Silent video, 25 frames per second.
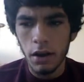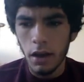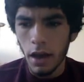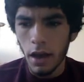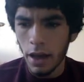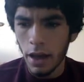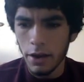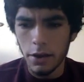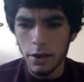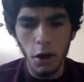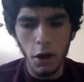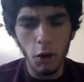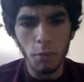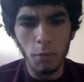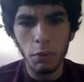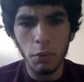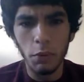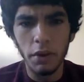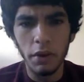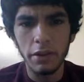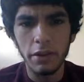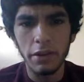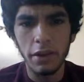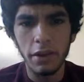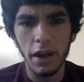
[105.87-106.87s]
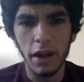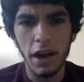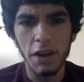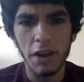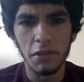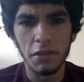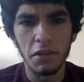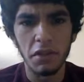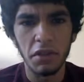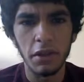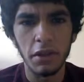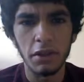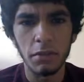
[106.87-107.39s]
At no point did I
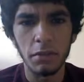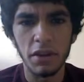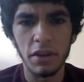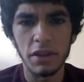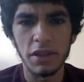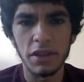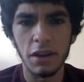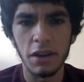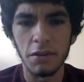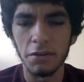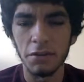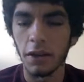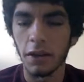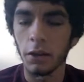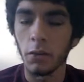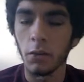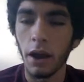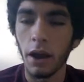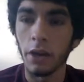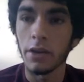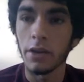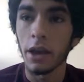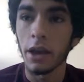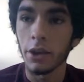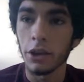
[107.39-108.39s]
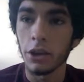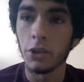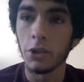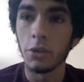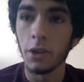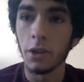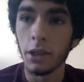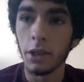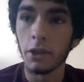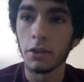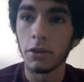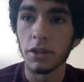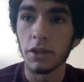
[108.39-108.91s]
ever think to myself, like, wow, yeah, she
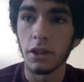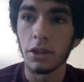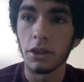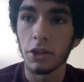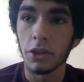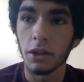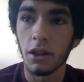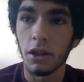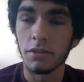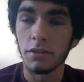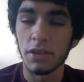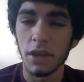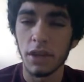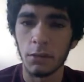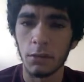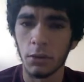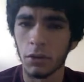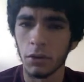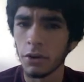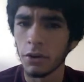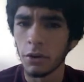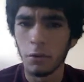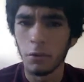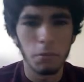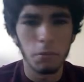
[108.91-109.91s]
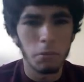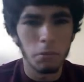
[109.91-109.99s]
really looks like she loves Edward.